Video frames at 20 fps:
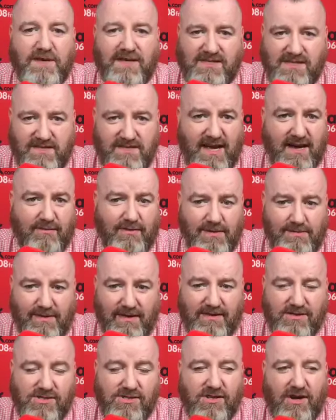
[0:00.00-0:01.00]
makes it that wee
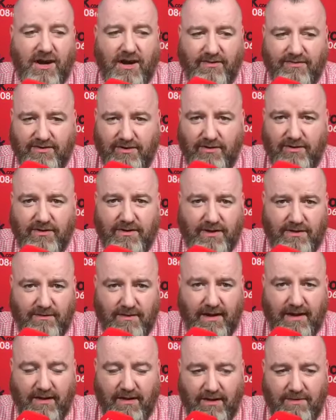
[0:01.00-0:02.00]
bit softer and
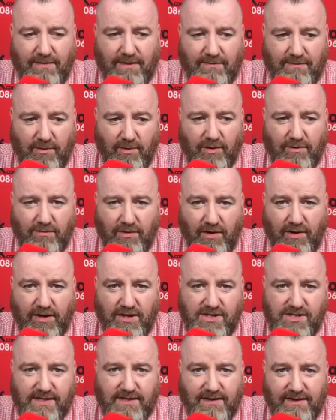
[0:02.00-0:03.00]
a little bit more
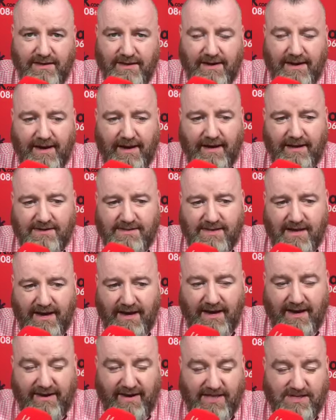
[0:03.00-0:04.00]
moist. And
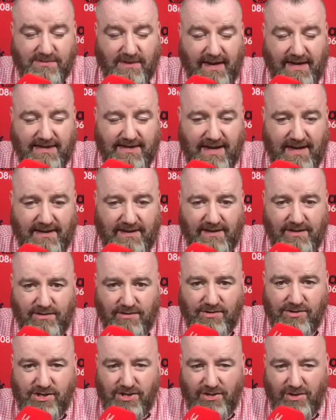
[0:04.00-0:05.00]
that's what I tend to
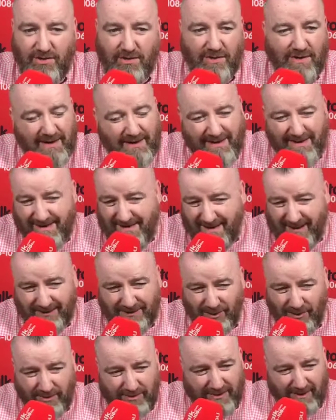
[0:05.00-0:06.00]
use, you know.
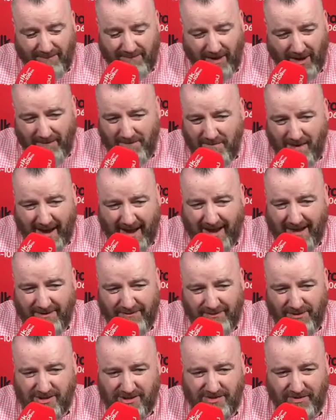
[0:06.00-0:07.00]
I'm not mad
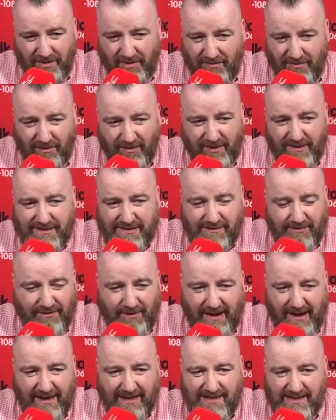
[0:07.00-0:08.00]
for stir
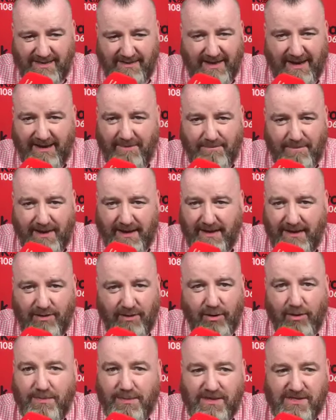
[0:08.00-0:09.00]
fries and then a big
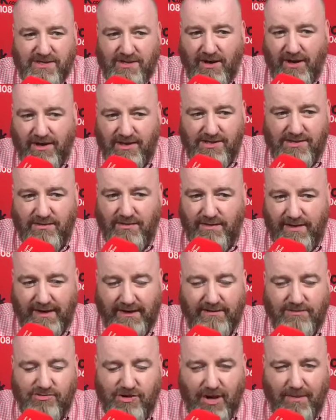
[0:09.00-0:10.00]
gloopy sauce. So
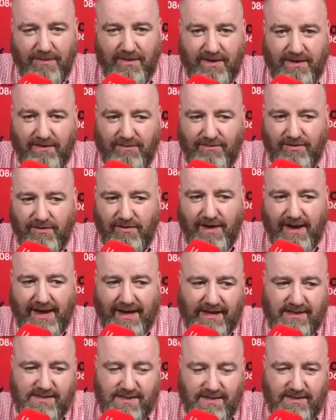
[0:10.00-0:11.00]
like dropping in a few
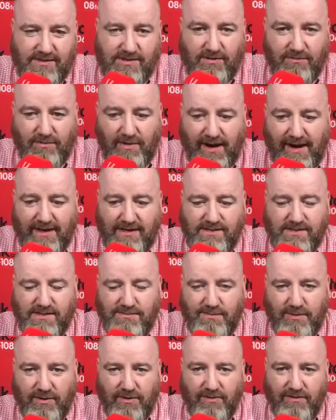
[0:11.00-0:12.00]
eggs and some rice is
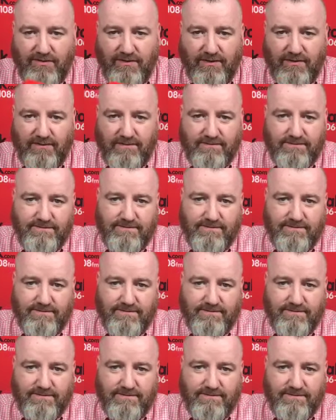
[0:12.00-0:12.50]
beautiful.